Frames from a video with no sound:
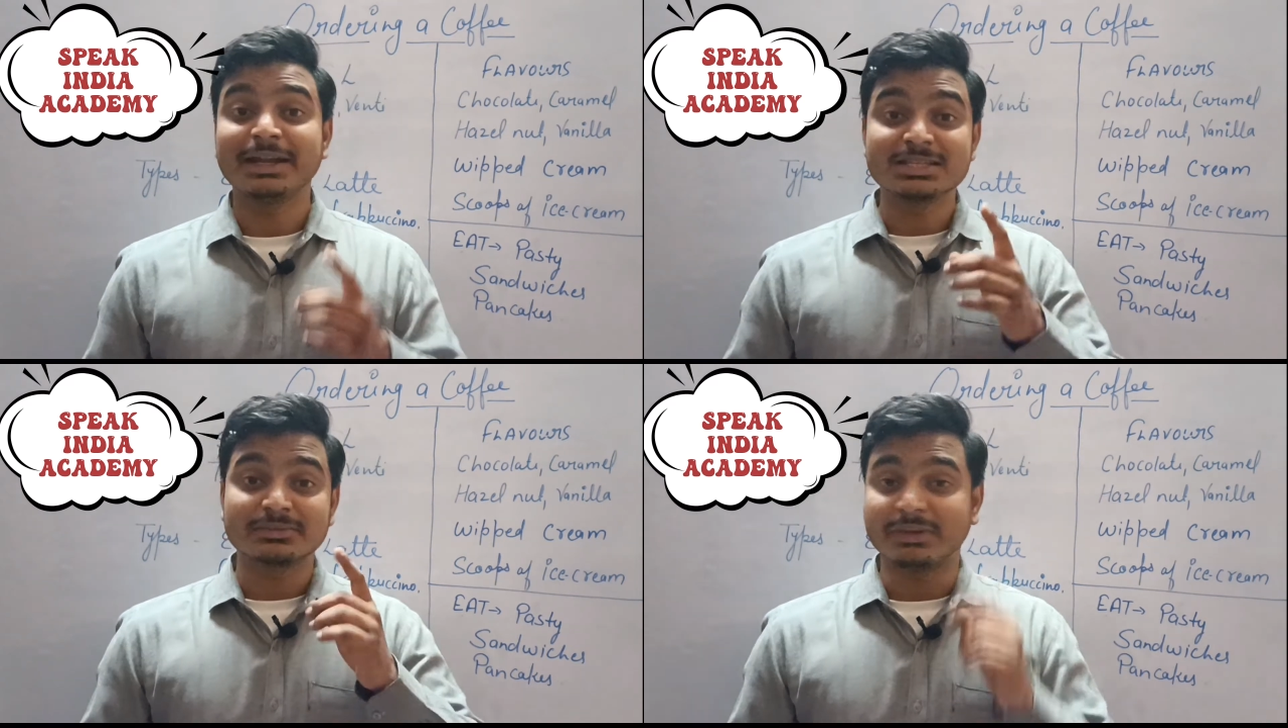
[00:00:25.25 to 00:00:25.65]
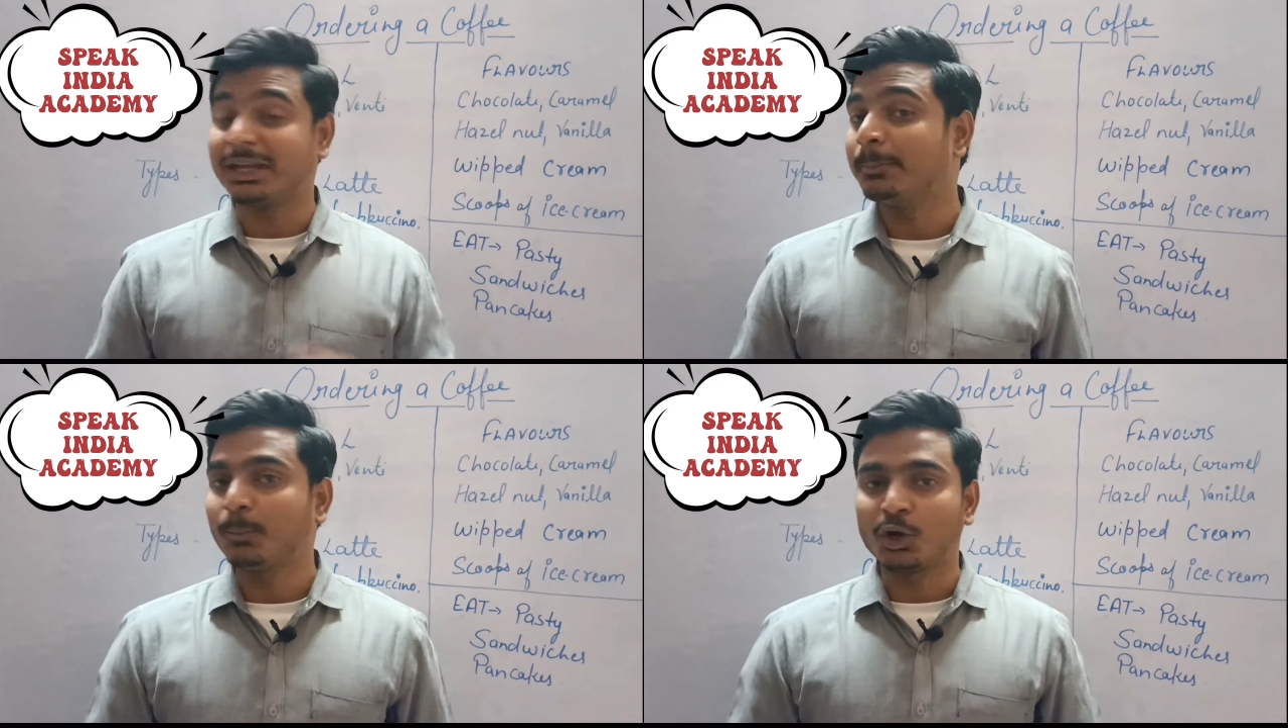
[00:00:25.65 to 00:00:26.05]
it's
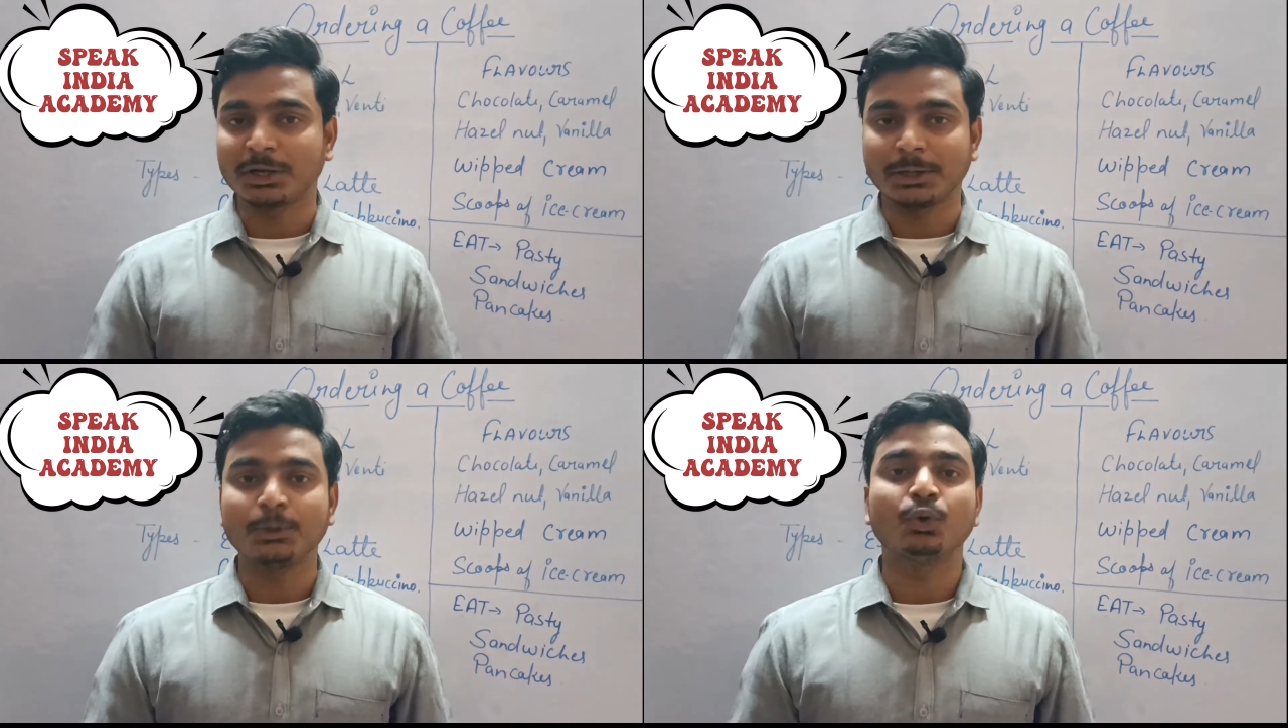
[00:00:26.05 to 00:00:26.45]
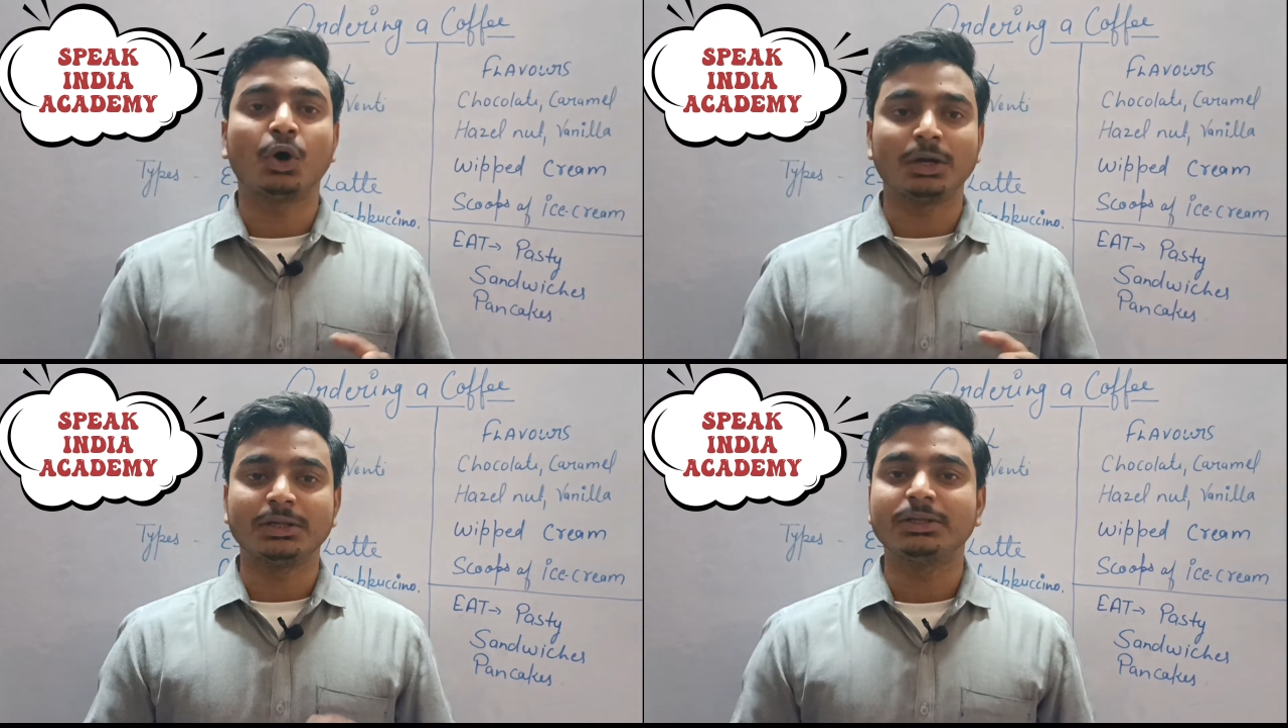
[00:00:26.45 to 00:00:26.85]
very important to
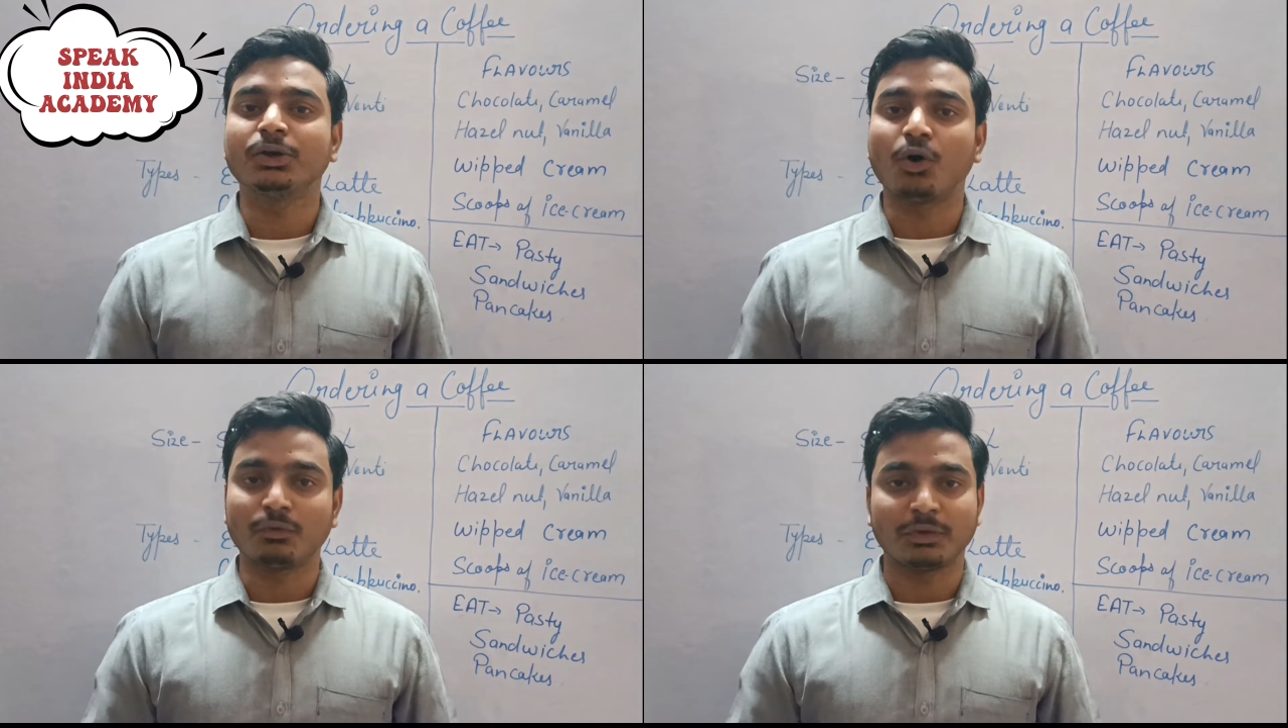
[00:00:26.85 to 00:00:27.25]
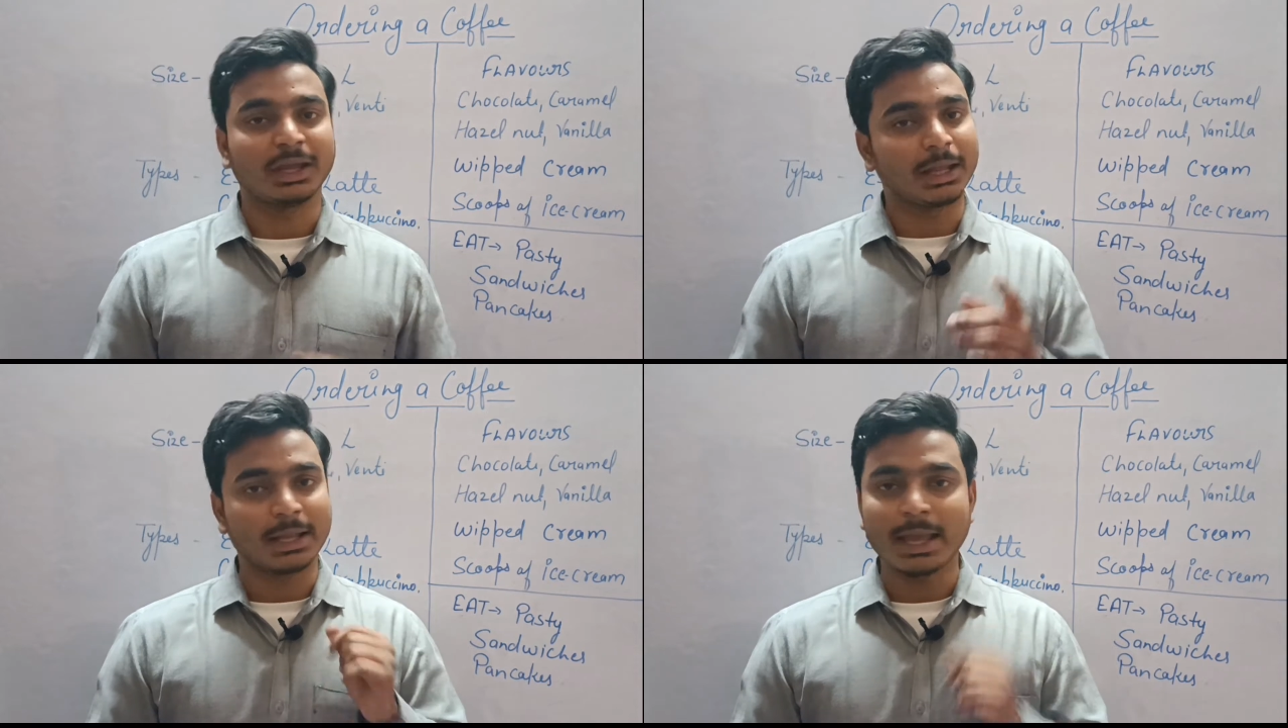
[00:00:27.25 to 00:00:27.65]
order the
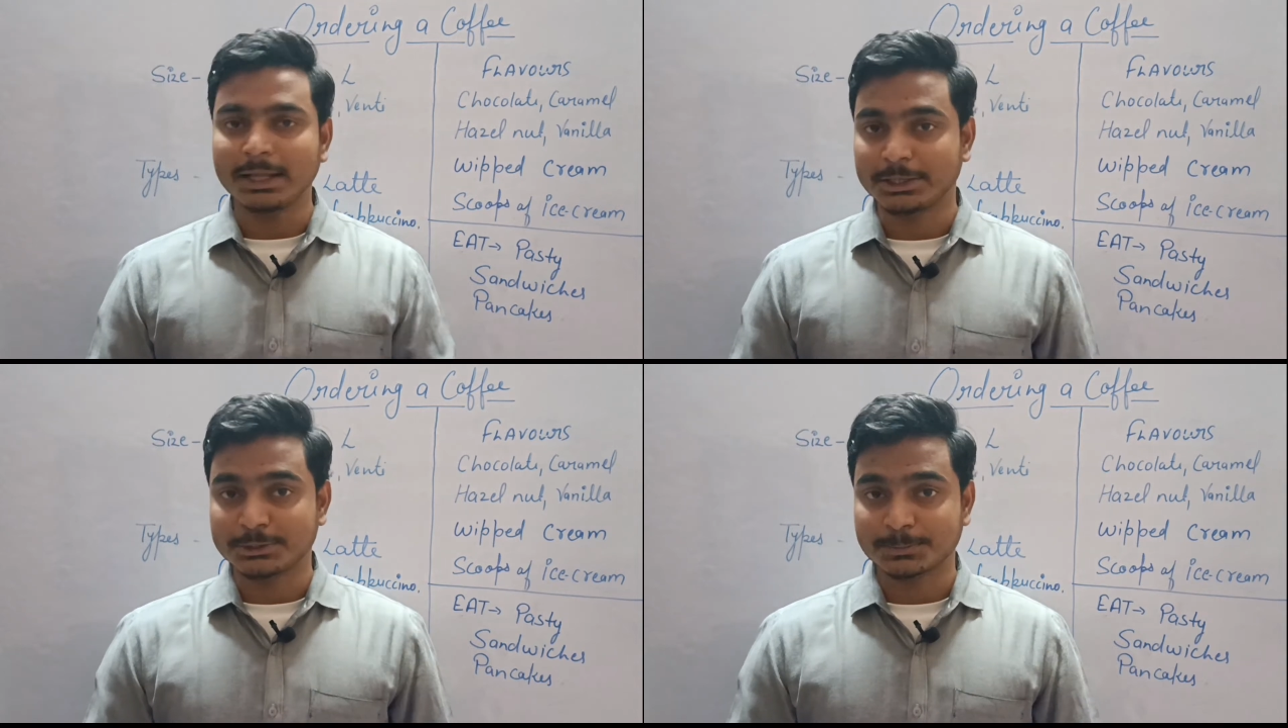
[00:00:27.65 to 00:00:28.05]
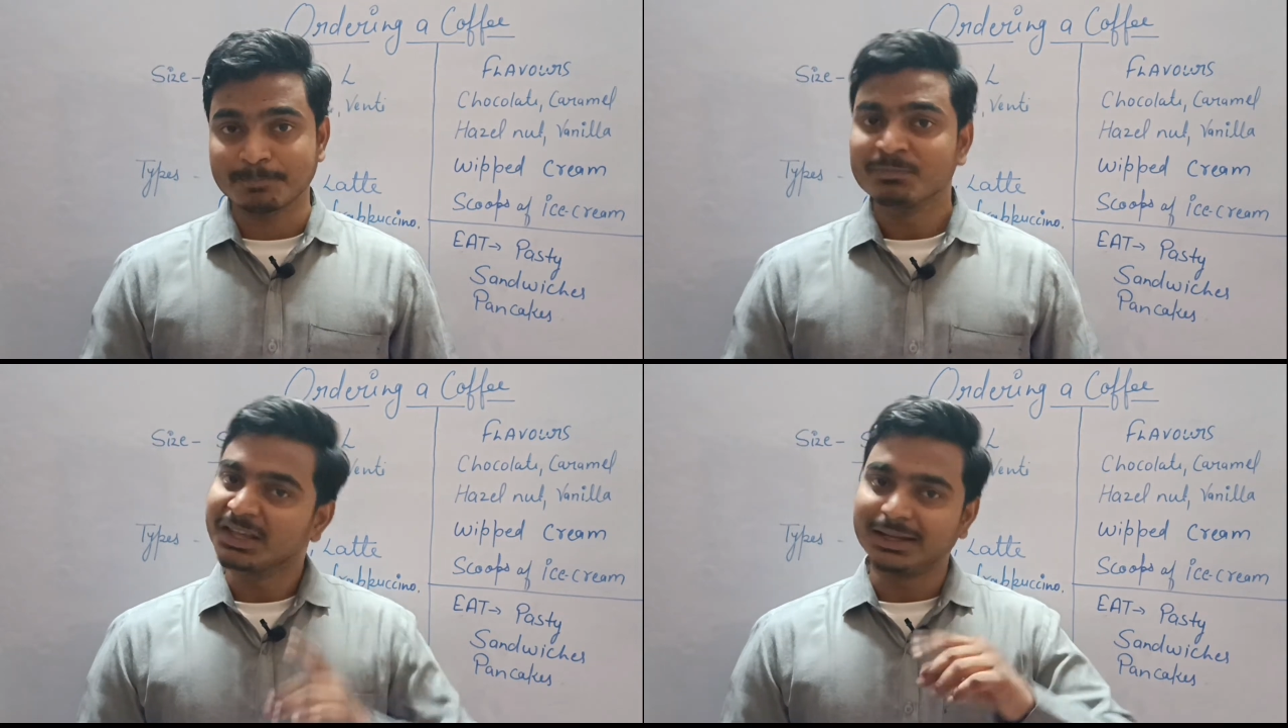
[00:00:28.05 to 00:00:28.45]
coffee in English.
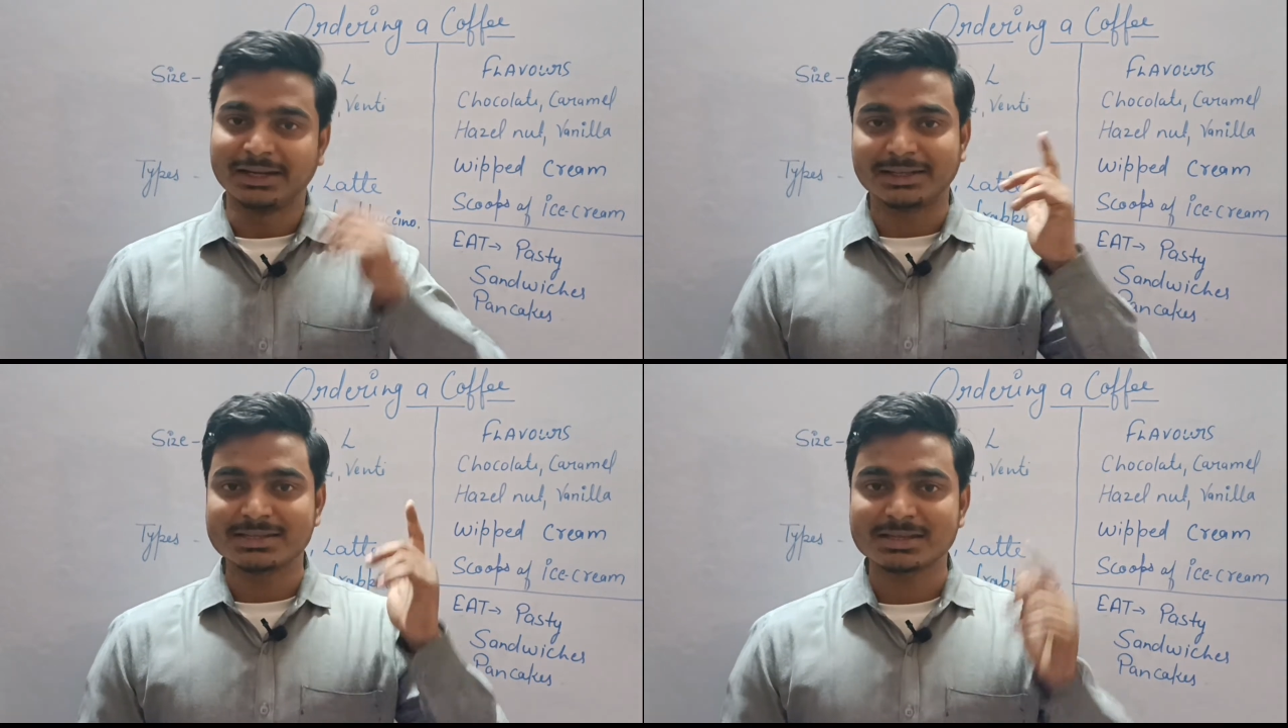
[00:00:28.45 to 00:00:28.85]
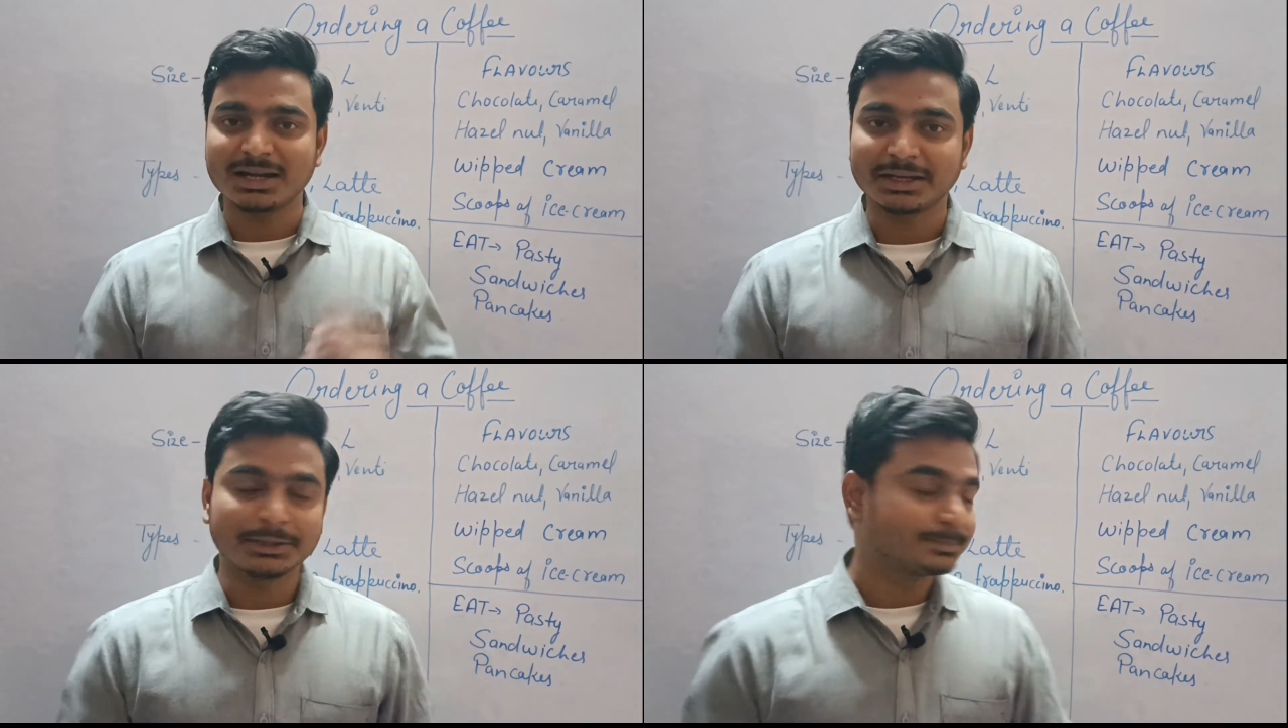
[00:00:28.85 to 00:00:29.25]
Let's get
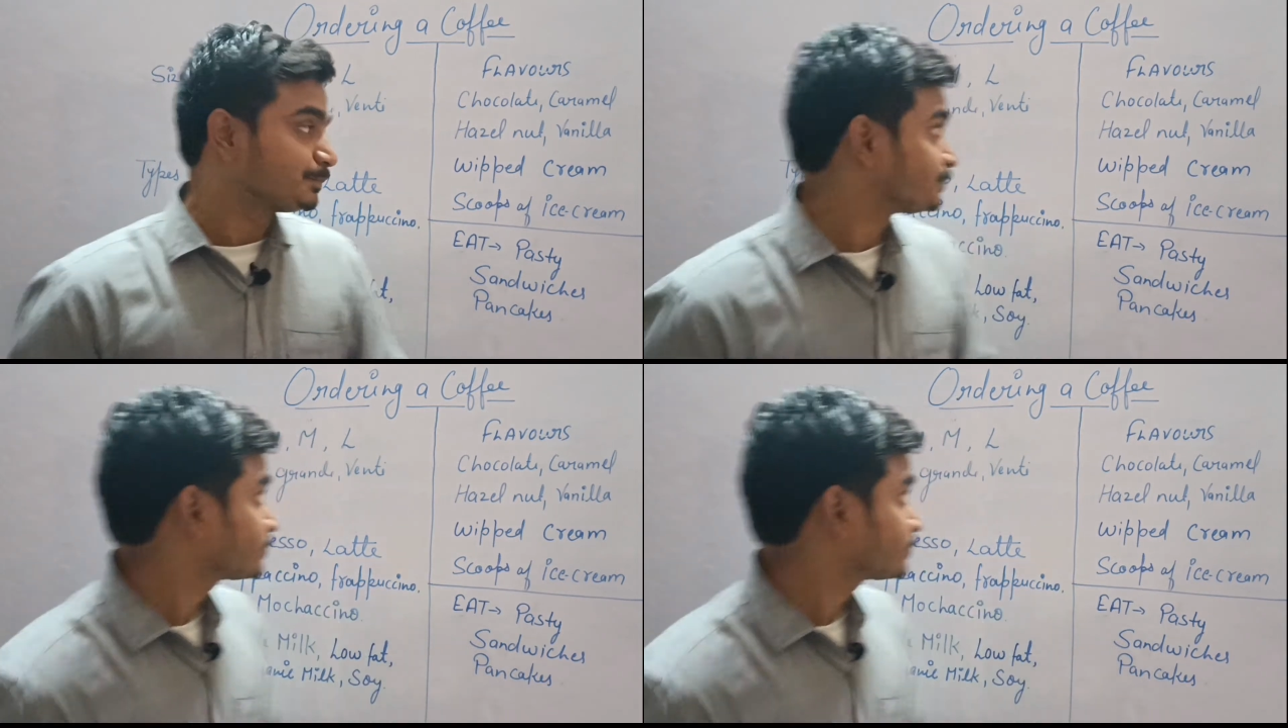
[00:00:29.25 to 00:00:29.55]
started.